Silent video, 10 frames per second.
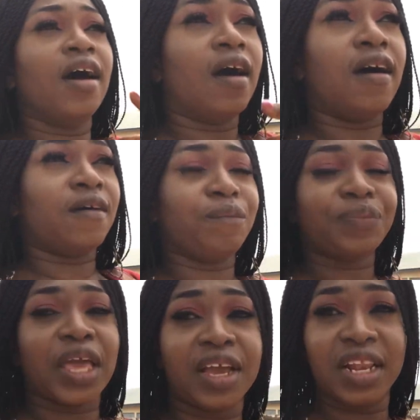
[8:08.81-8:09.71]
um,
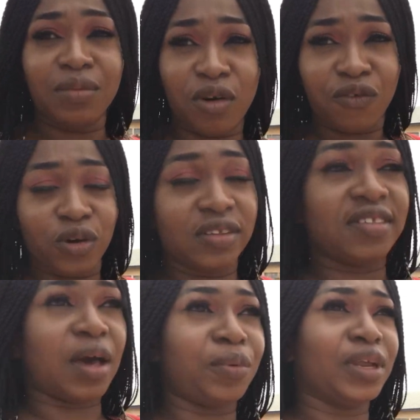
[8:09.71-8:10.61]
a glimpse of what is
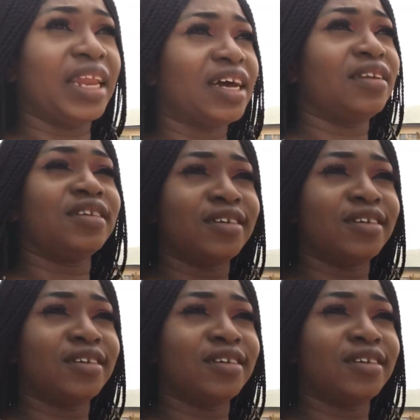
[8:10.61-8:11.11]
happening and